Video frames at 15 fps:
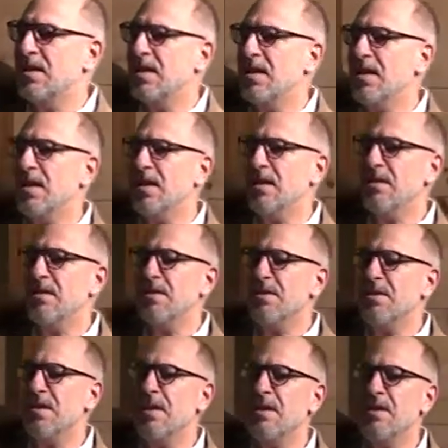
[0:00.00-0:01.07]
Hallelujah.
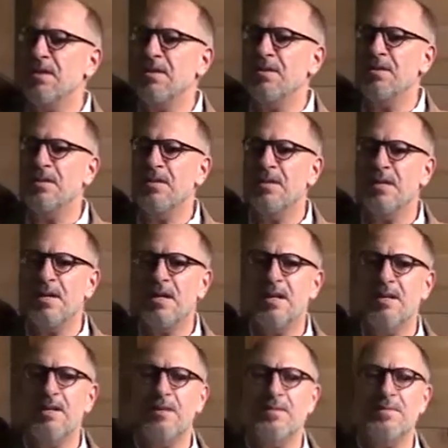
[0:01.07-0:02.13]
Thank you. Thank
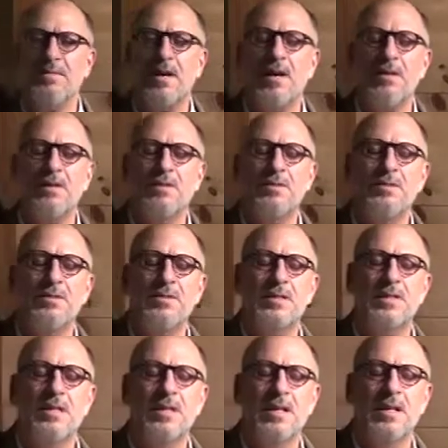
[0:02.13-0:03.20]
you. Father, you
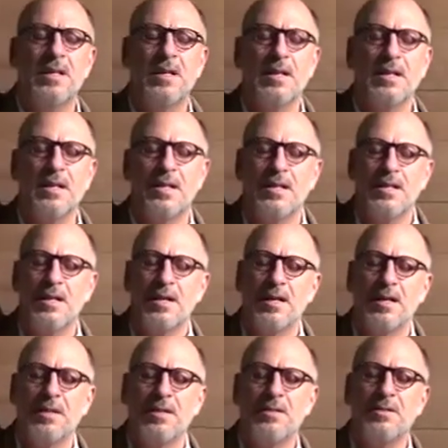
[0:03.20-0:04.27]
see
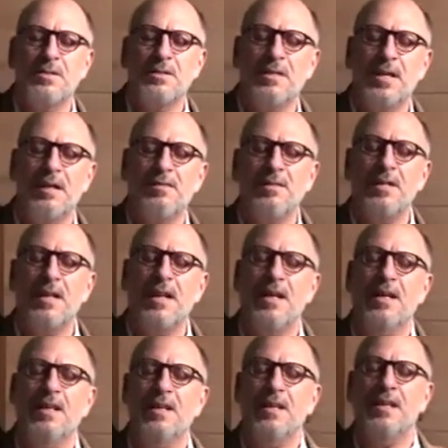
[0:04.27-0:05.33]
you see every
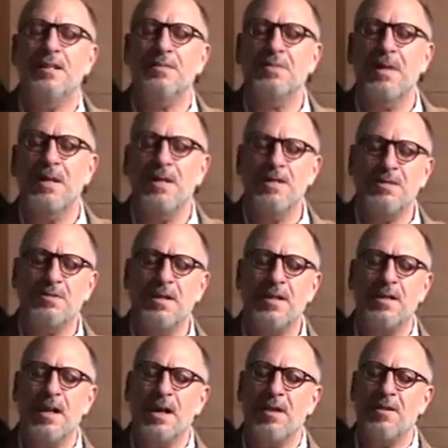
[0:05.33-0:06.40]
hand that is raised right
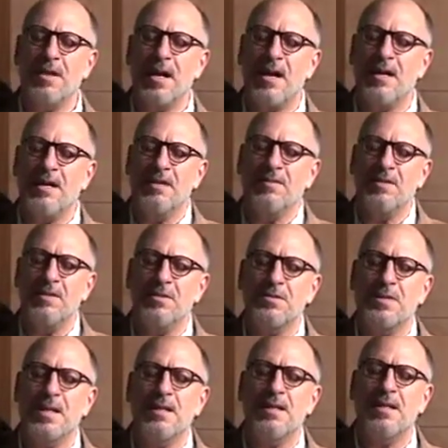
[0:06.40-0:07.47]
now, God, even
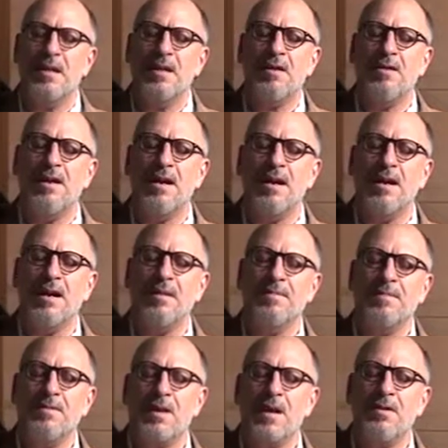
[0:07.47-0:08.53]
those that are not.
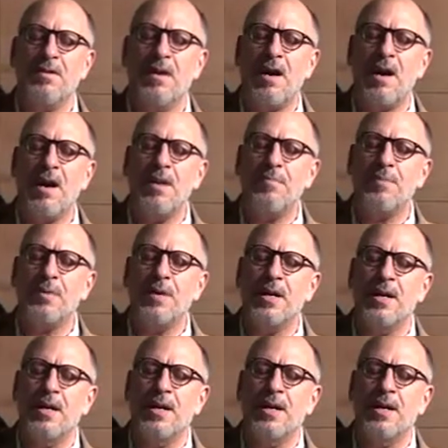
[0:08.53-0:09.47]
Father, I pray,